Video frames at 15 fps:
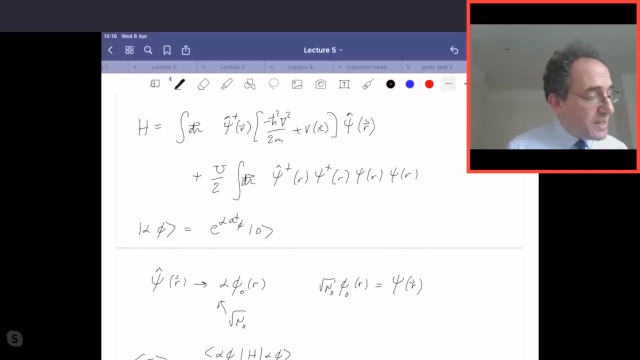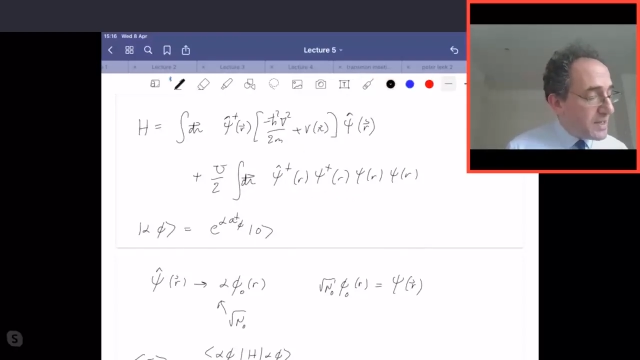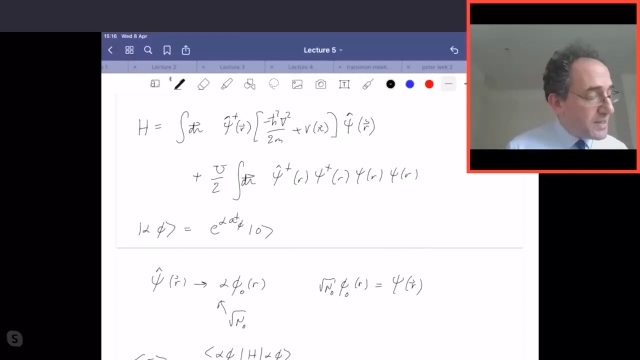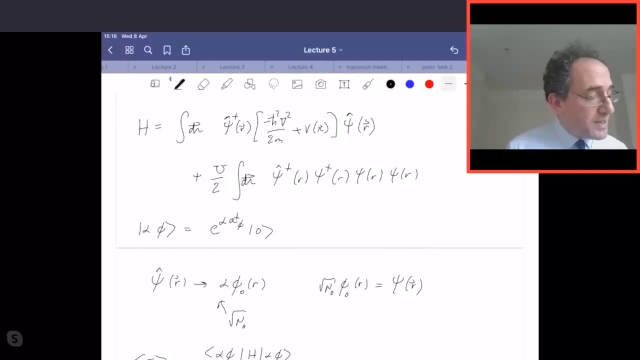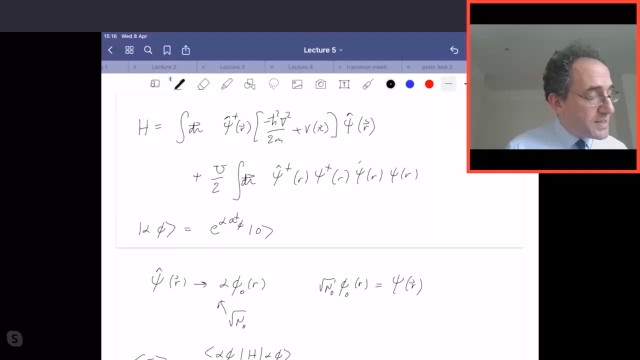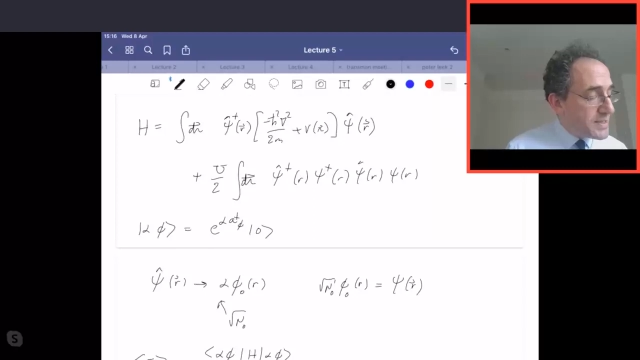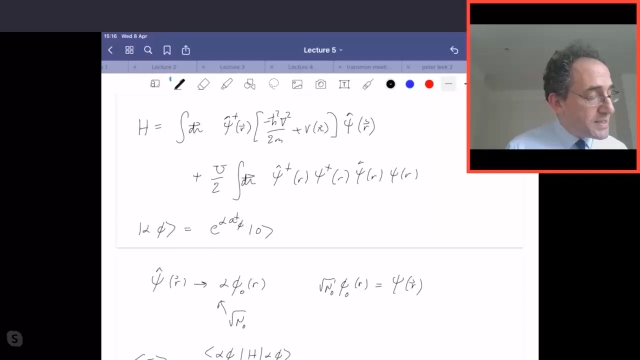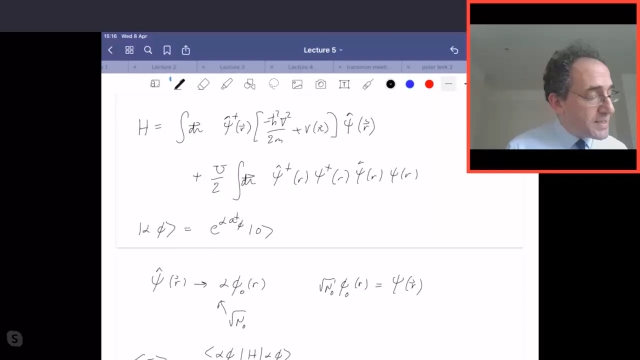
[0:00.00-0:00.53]

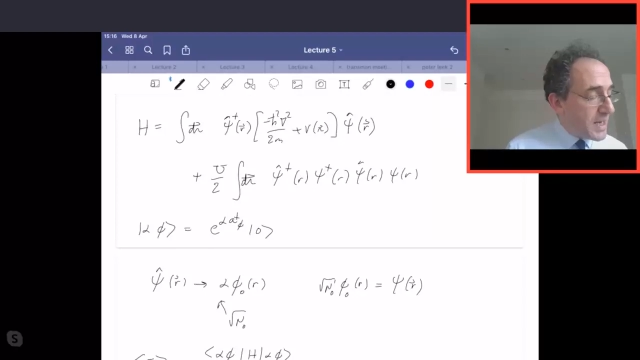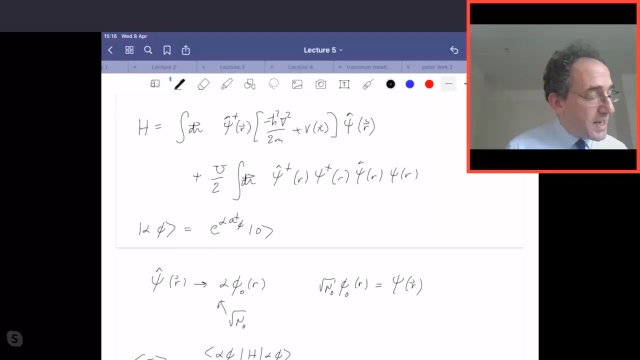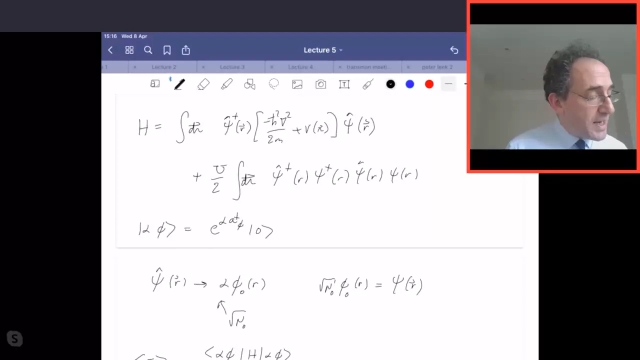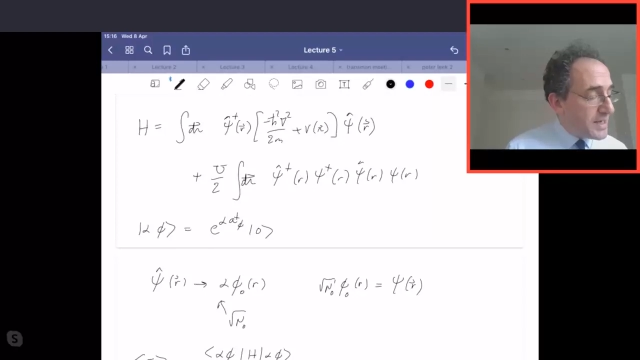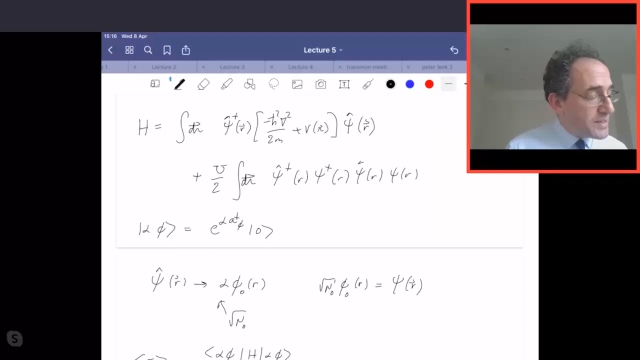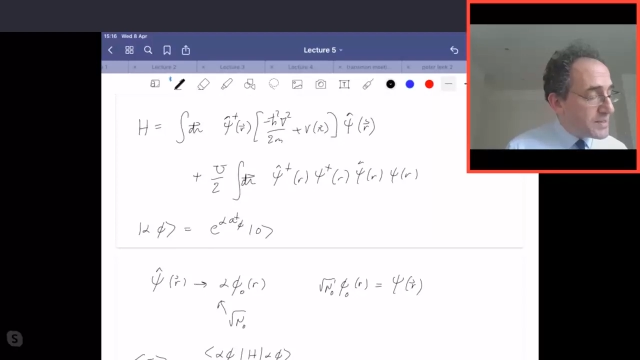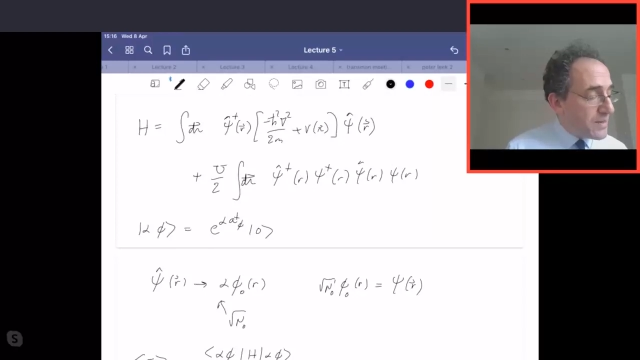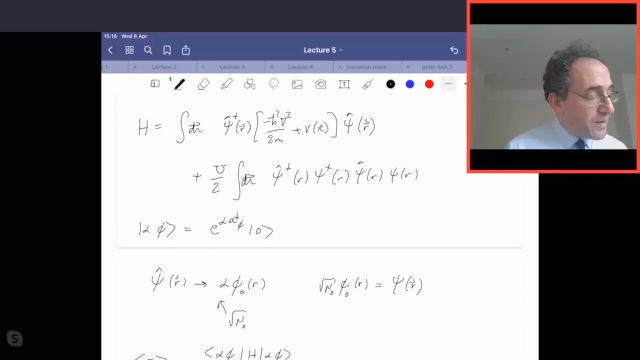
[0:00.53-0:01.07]
These
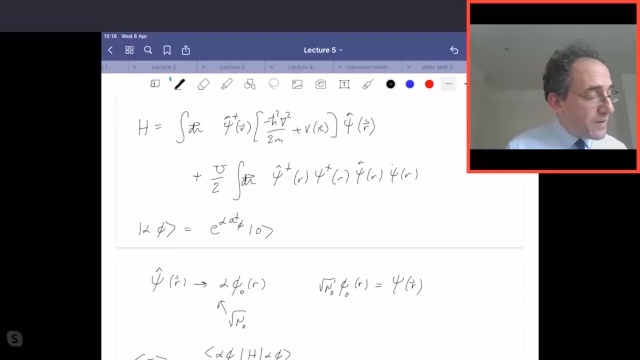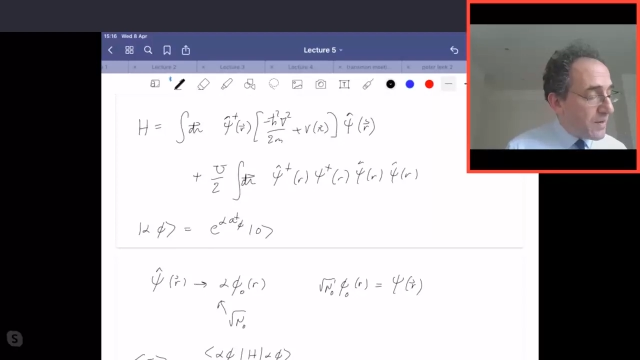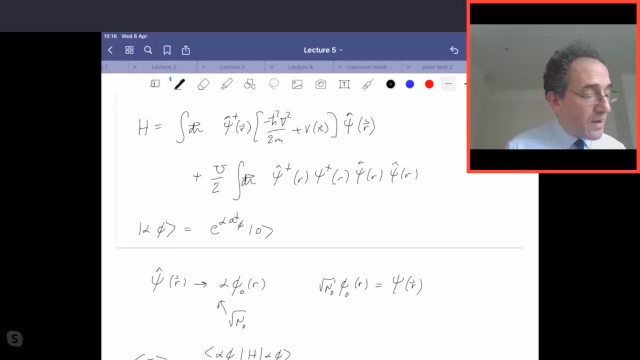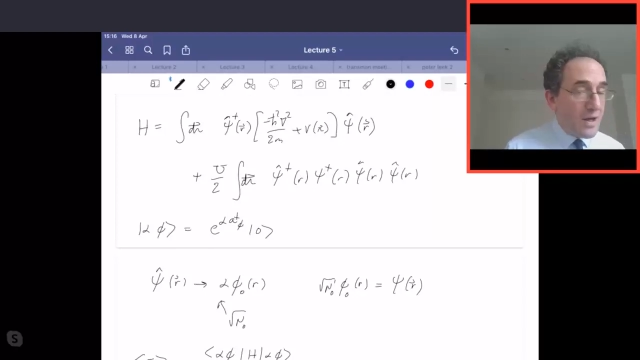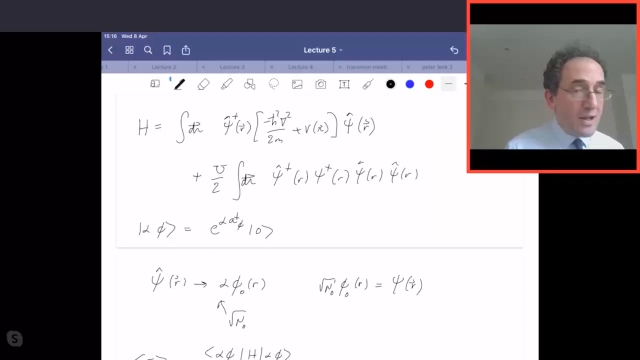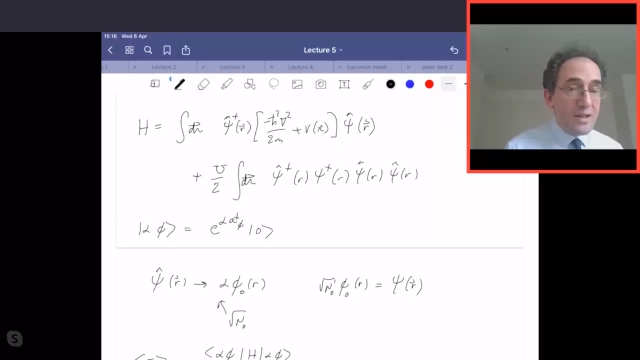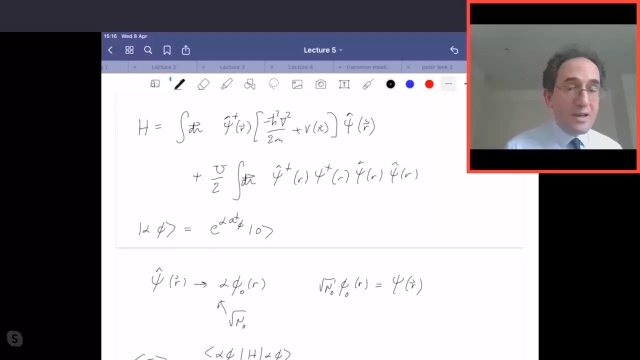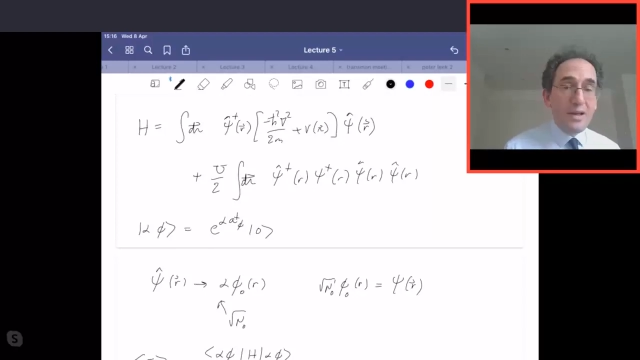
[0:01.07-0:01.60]
psi's are
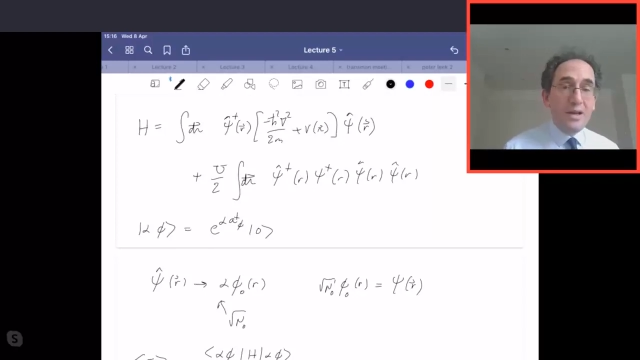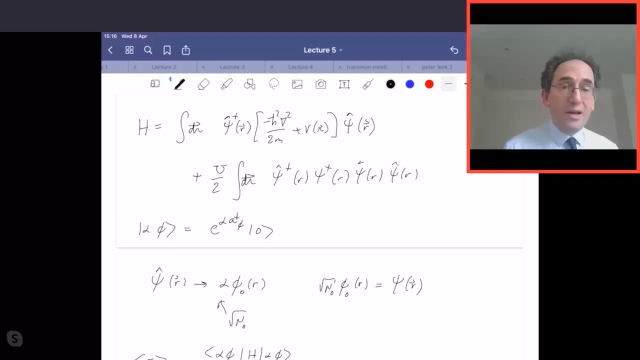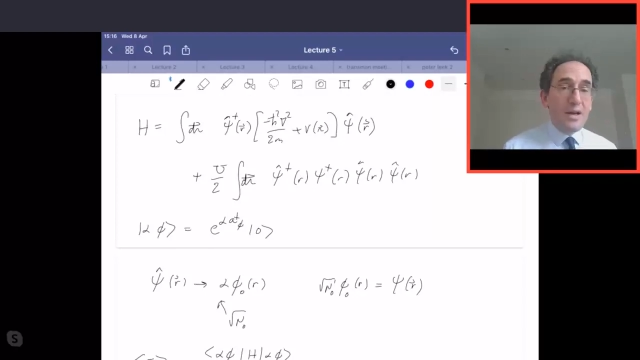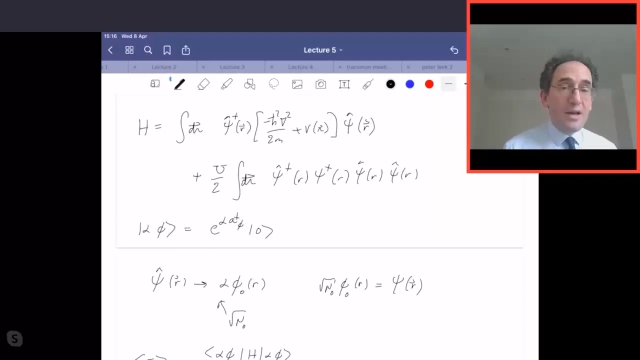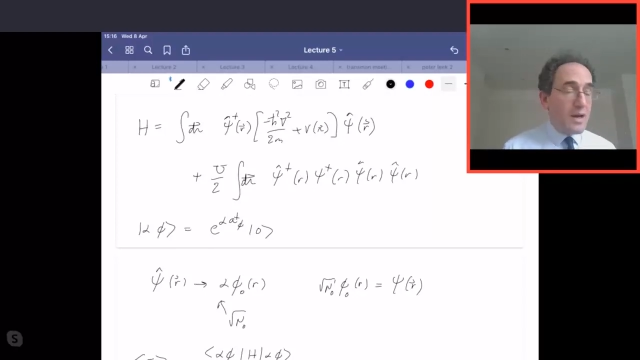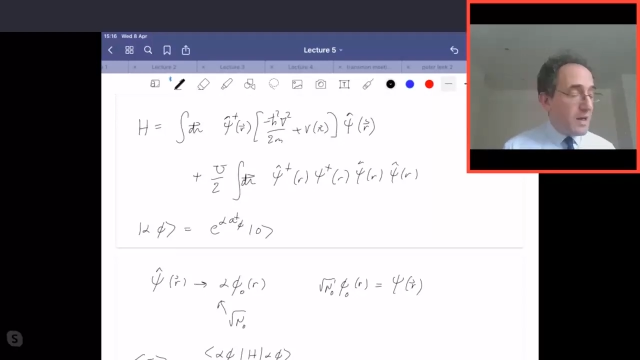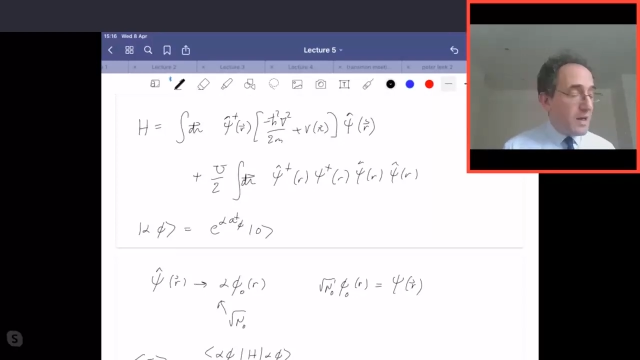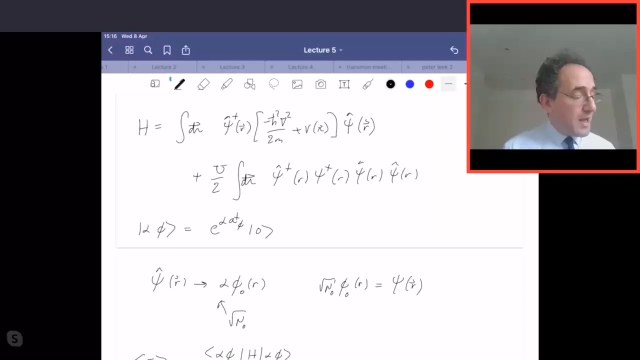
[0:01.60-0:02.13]
all
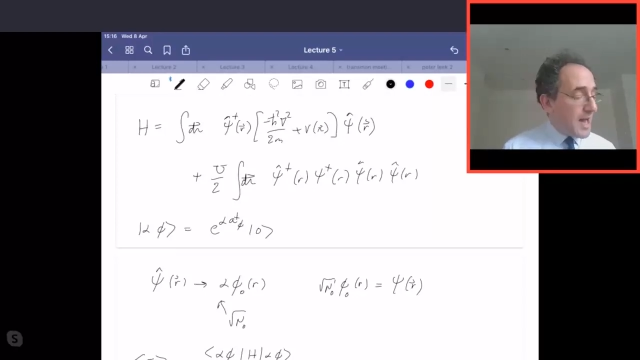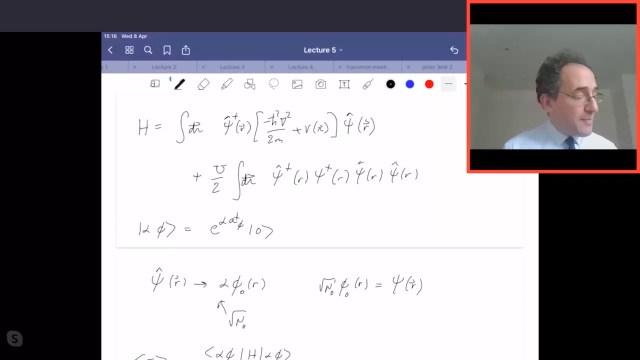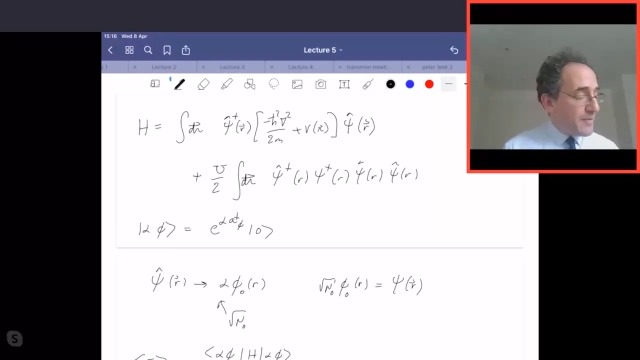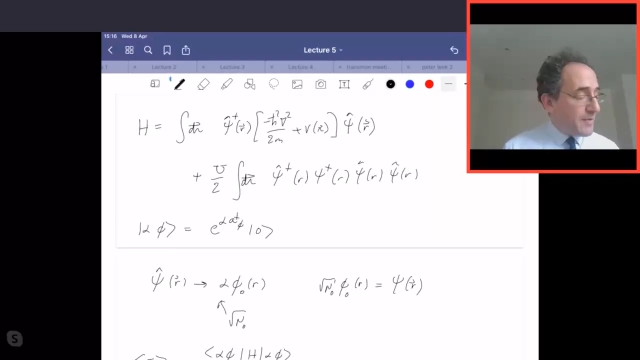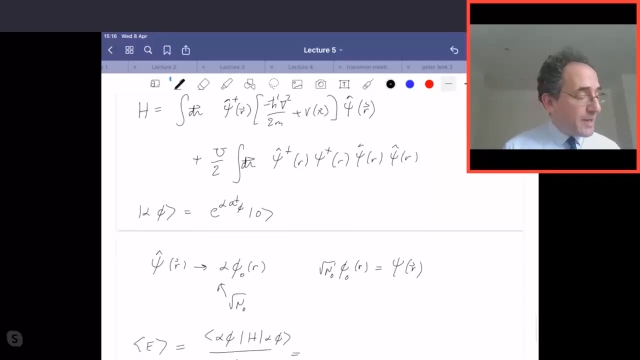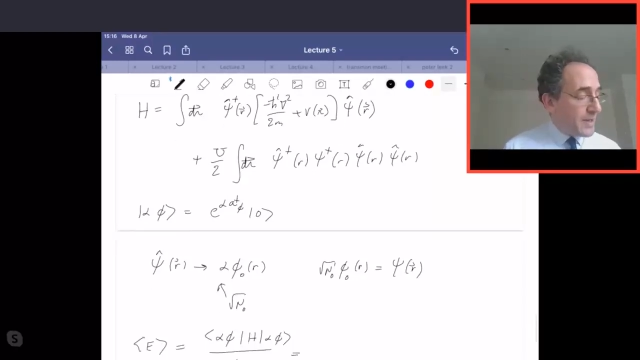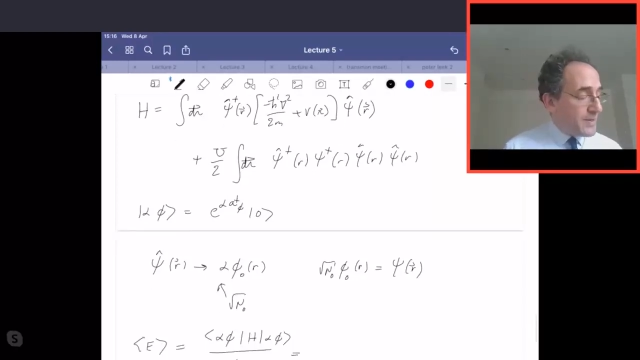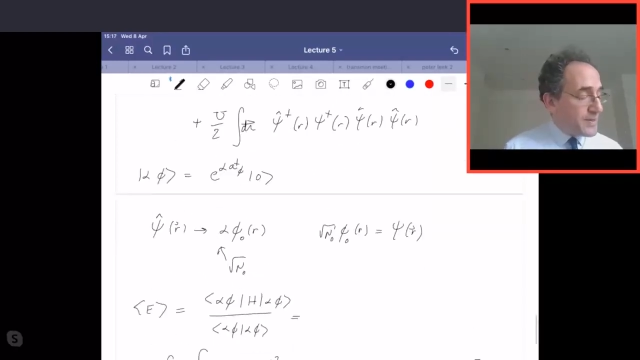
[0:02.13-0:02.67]

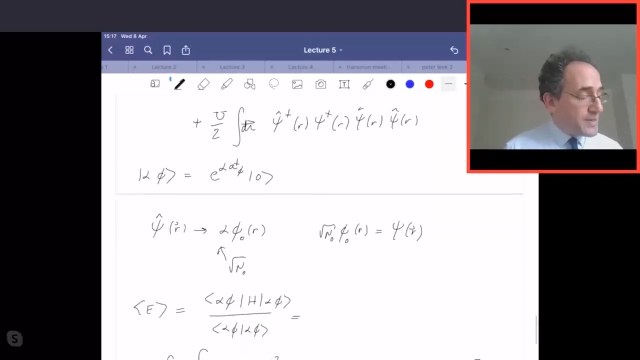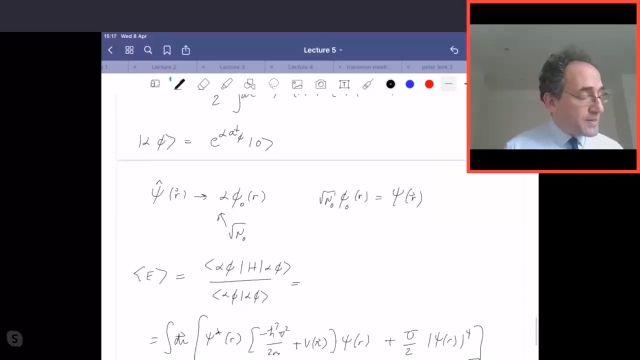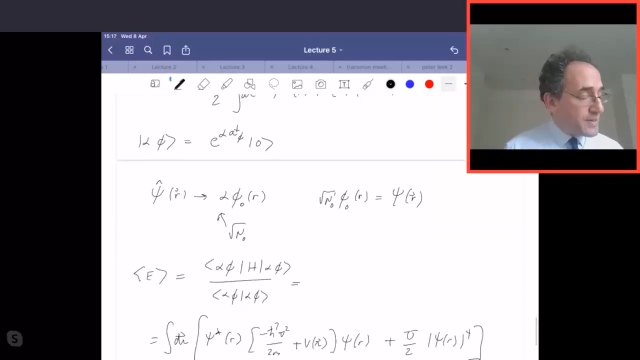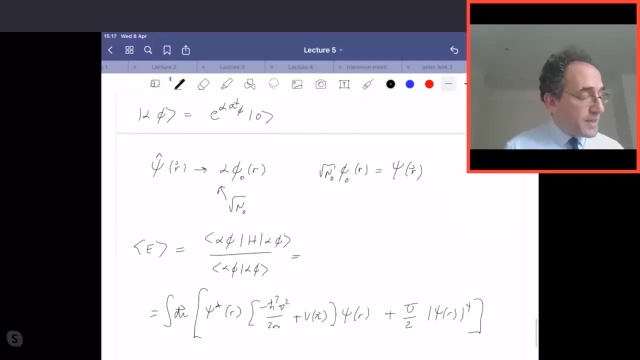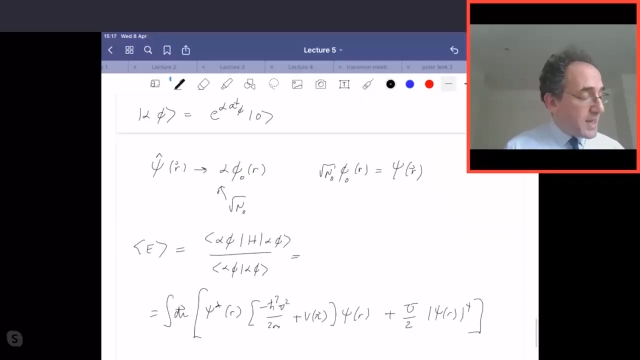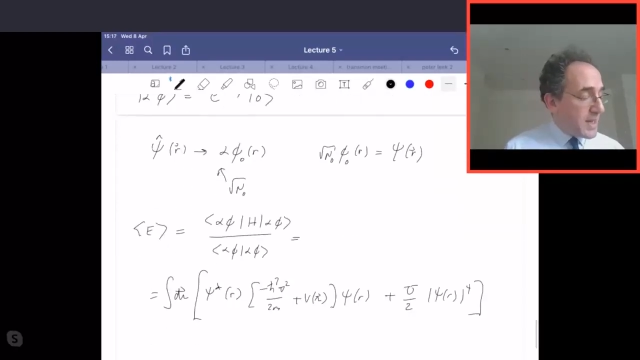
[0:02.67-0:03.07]
operators,